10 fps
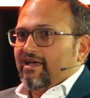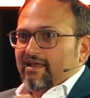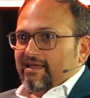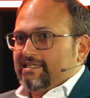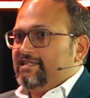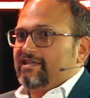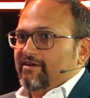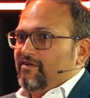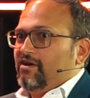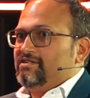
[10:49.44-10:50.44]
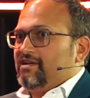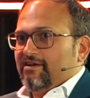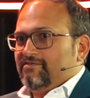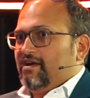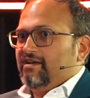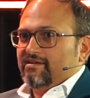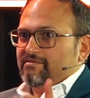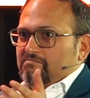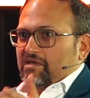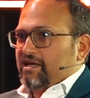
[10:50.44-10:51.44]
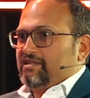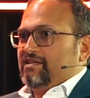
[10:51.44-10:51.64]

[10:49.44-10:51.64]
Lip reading: Since I've launched, I've done X